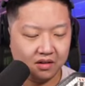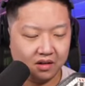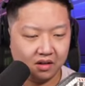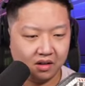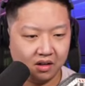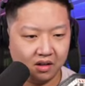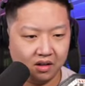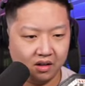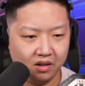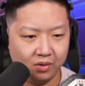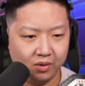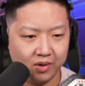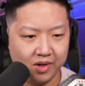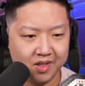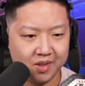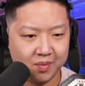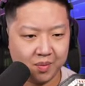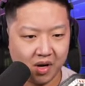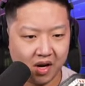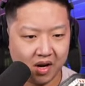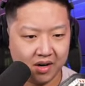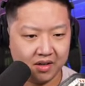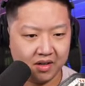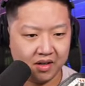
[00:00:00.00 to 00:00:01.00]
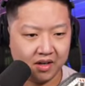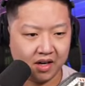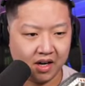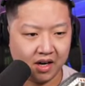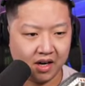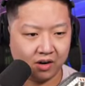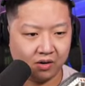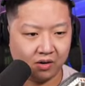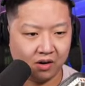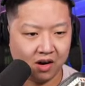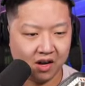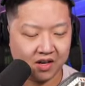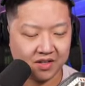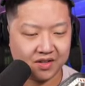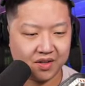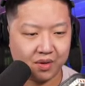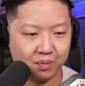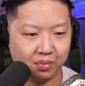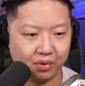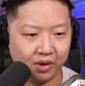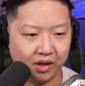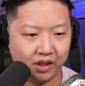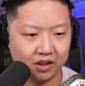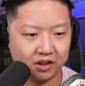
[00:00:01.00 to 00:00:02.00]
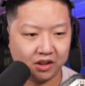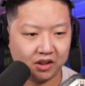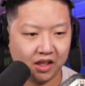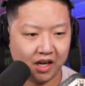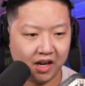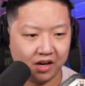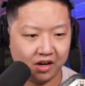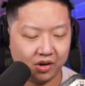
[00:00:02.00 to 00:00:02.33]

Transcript: And you respawn. You got to cross the bridge. Kind of